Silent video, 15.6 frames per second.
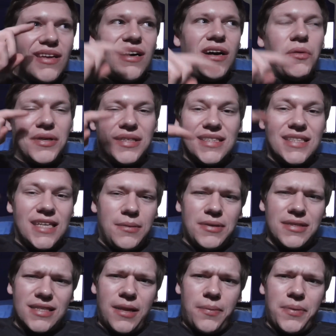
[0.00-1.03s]
I wanted to keep
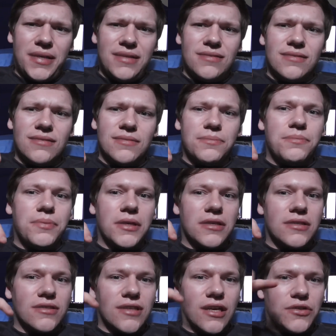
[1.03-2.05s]
this clip in
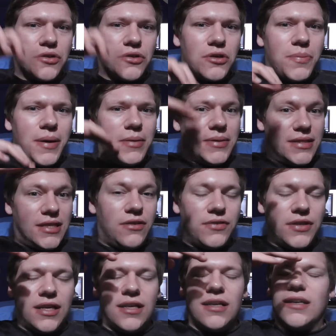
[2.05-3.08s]
because I talk about
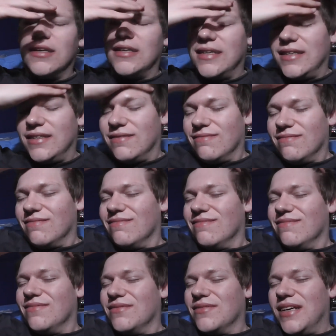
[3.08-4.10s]
myself a lot in it,
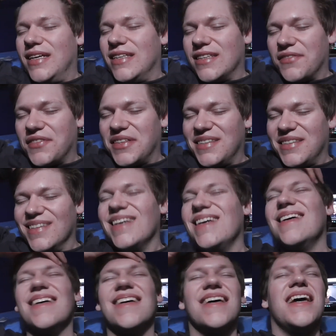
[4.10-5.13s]
as ever.
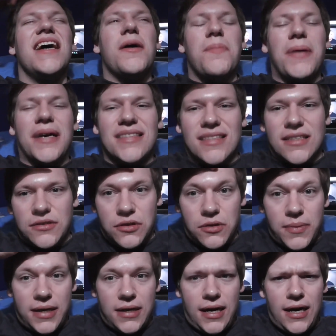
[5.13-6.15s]
Basically, I talk
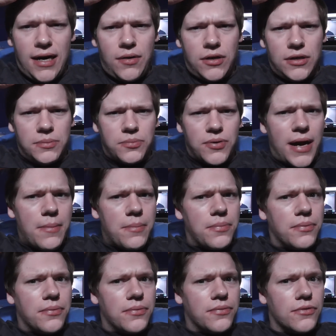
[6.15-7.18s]
about how I prep
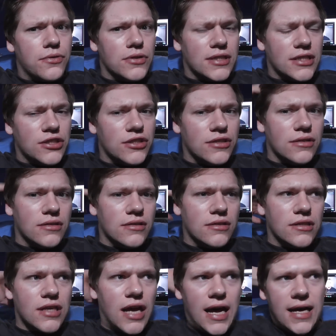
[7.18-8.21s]
for
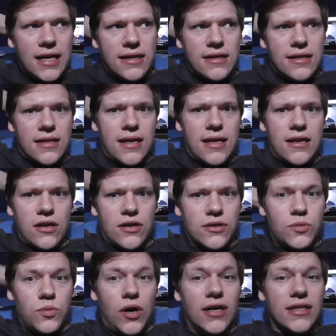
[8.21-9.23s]
auditions and then
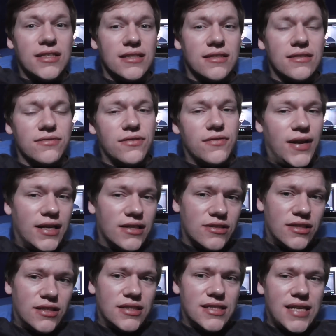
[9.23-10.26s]
like what I did for
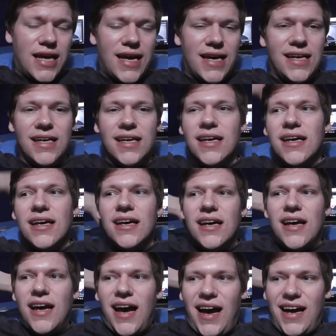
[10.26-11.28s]
Valentine's Day,
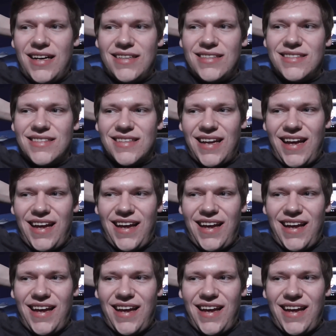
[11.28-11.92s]
and